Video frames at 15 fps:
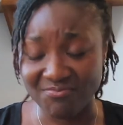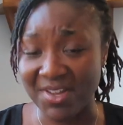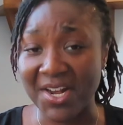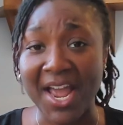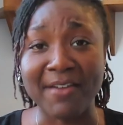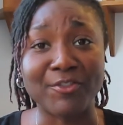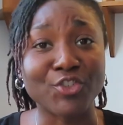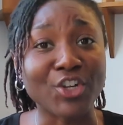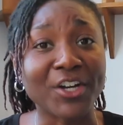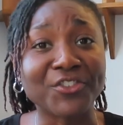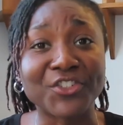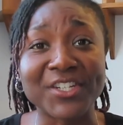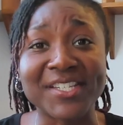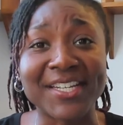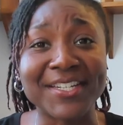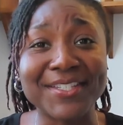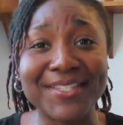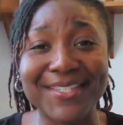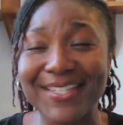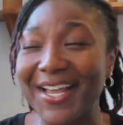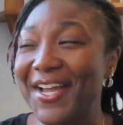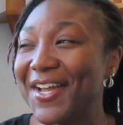and haven't charged it
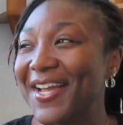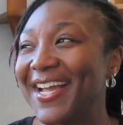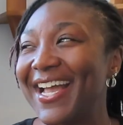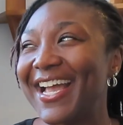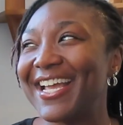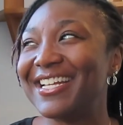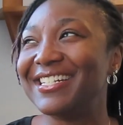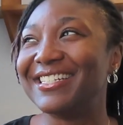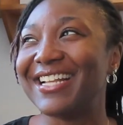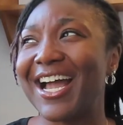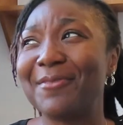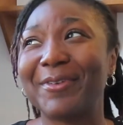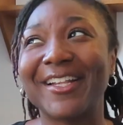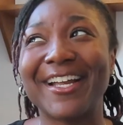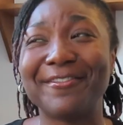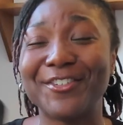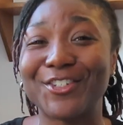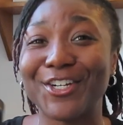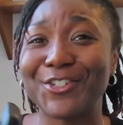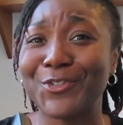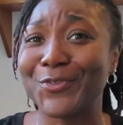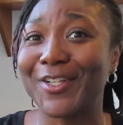since. And I probably haven't
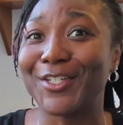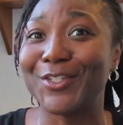charged it for